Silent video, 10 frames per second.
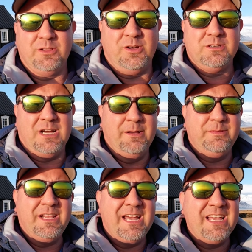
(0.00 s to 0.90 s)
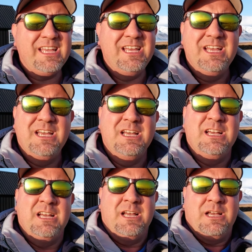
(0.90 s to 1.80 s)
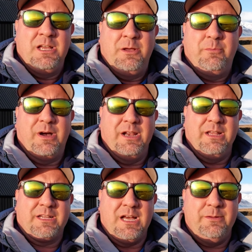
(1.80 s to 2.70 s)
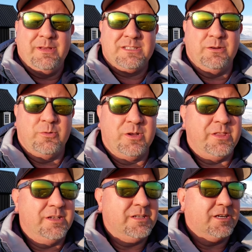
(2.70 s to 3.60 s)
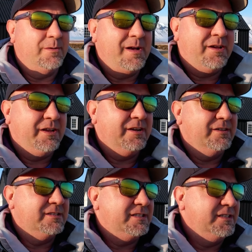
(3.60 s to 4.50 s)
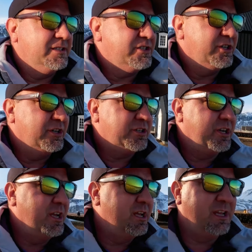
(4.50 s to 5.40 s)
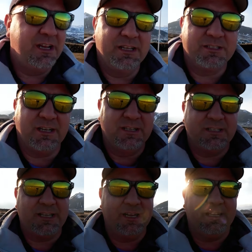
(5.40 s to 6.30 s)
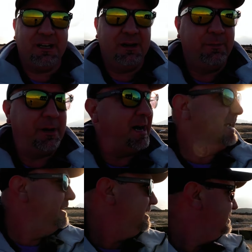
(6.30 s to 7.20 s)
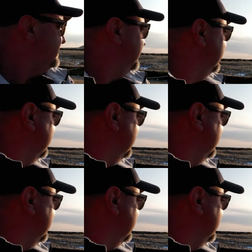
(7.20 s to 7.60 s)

a long time today, but it kind of makes it worth it to come out here and see this church and the sun is setting kind of behind us